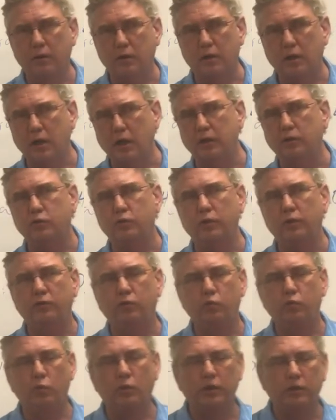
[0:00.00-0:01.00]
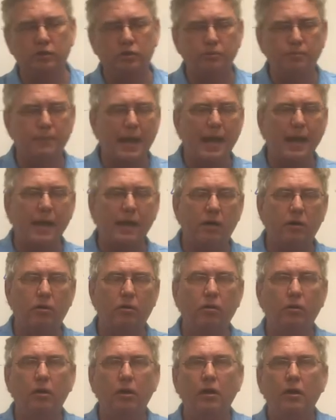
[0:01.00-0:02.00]
countries went to
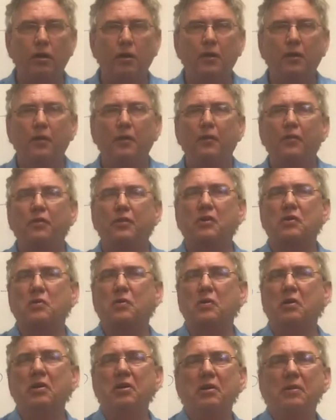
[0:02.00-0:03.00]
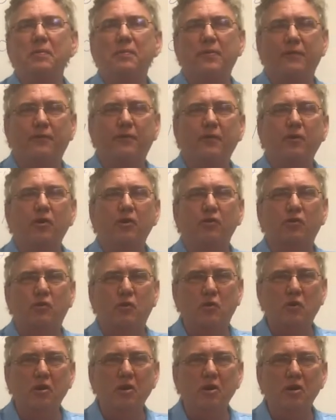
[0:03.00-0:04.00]
battle, the first
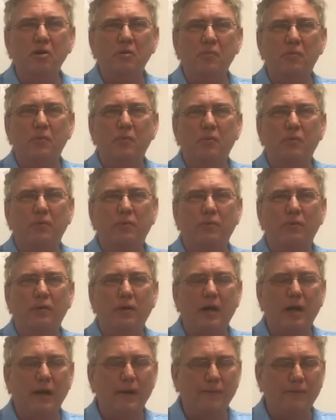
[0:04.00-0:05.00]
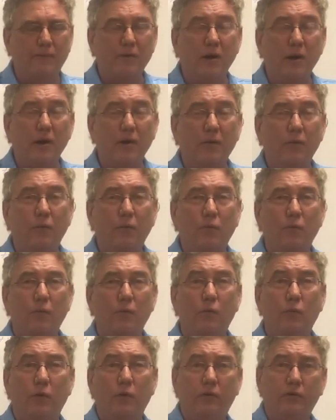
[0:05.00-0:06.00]
group up front
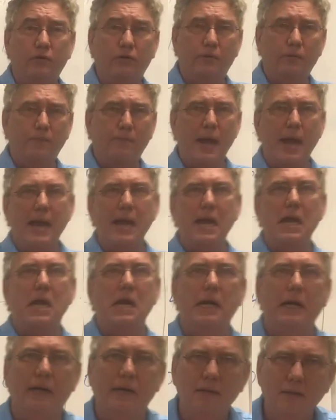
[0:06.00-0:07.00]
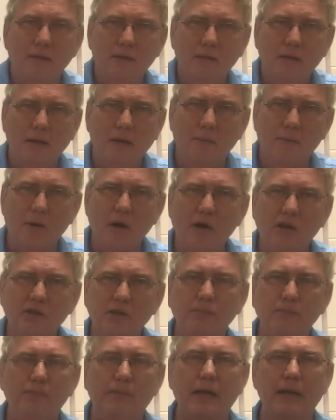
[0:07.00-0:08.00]
was the band, a
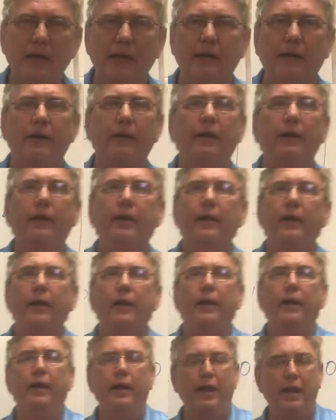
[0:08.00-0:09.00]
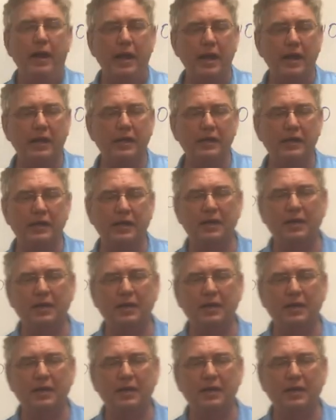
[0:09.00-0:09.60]
marching band. And